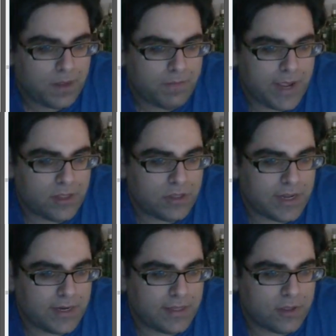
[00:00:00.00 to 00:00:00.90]
Page
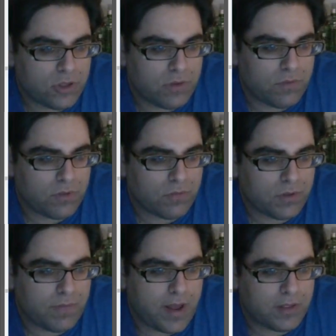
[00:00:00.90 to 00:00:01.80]
stated that she was
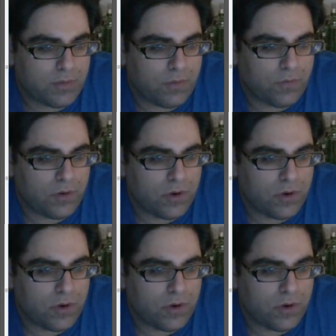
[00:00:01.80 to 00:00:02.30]
responsible for